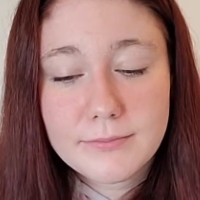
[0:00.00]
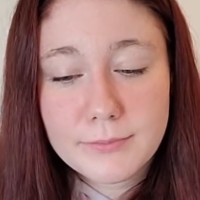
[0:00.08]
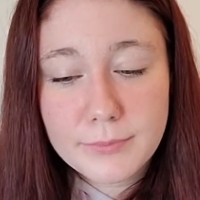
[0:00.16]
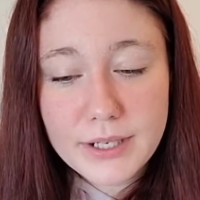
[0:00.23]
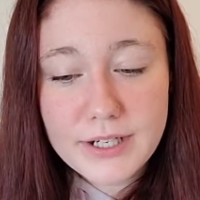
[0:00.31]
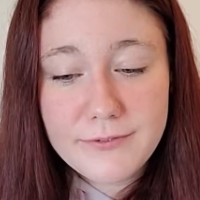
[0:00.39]

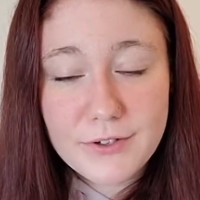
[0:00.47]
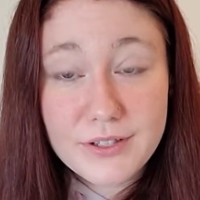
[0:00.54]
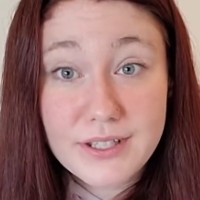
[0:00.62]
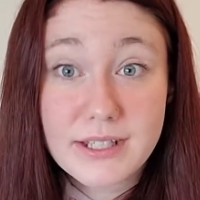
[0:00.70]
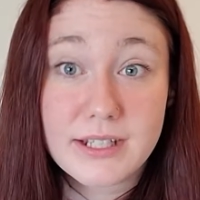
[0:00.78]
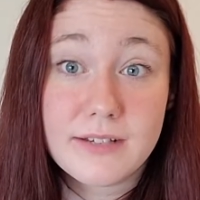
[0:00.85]
But if you're
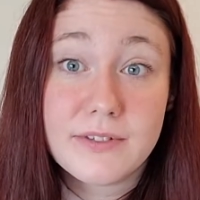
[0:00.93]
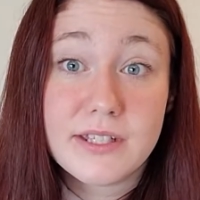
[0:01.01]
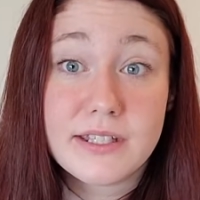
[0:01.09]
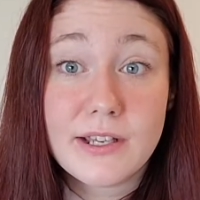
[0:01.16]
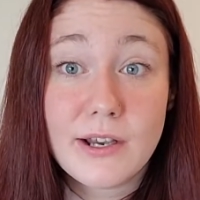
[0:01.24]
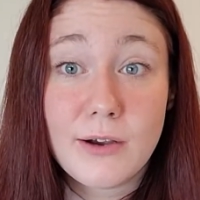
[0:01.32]
sensitive
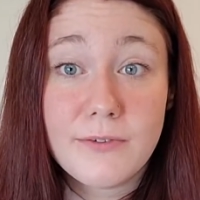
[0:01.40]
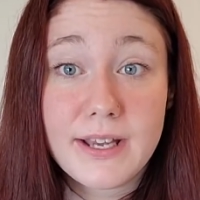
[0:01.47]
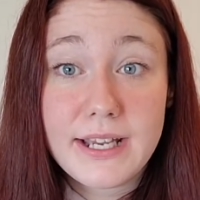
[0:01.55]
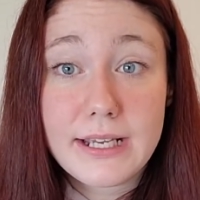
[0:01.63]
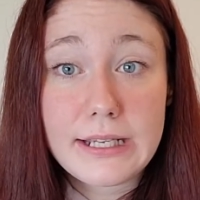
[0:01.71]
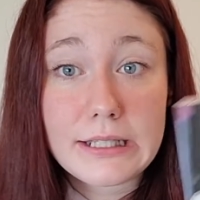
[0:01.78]
to
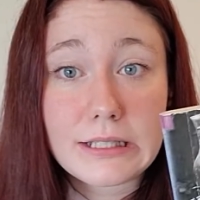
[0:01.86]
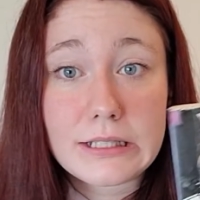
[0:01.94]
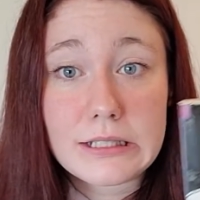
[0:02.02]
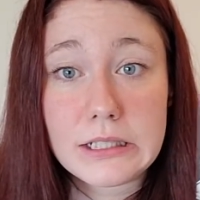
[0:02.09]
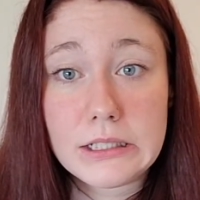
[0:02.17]
self-hate,